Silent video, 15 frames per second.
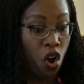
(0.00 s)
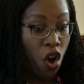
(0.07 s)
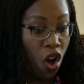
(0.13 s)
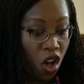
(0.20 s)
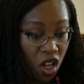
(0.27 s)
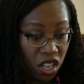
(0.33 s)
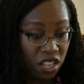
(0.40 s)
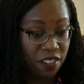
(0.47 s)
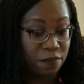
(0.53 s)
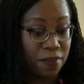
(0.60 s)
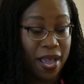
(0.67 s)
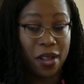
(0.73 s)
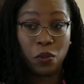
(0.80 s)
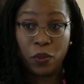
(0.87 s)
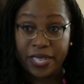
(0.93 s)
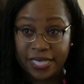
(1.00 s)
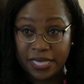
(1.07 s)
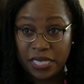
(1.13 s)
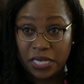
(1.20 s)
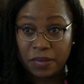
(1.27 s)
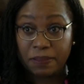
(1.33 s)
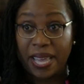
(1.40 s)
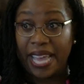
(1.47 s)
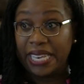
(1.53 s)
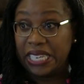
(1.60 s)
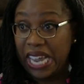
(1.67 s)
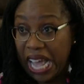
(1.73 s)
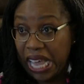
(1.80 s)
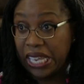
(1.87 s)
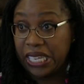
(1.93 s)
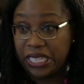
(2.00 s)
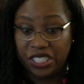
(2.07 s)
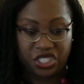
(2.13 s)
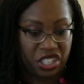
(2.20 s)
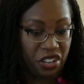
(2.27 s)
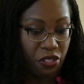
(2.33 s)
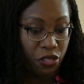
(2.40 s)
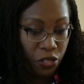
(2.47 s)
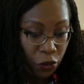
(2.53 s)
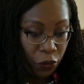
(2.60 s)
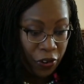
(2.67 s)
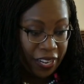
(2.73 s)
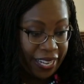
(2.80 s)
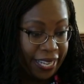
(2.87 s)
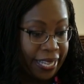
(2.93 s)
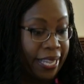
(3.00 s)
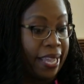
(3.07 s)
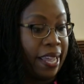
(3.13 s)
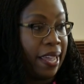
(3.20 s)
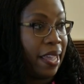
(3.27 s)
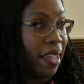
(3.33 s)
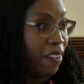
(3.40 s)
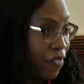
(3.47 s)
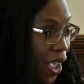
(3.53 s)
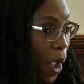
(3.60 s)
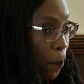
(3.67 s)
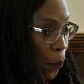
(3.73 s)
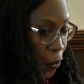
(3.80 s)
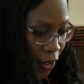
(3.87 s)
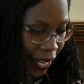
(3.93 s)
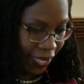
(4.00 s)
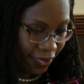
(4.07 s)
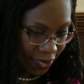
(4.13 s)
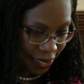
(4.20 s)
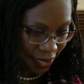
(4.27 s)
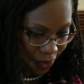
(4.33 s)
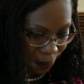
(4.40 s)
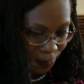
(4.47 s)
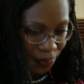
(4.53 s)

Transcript: all of my wisdom and knowledge and authority evaporates.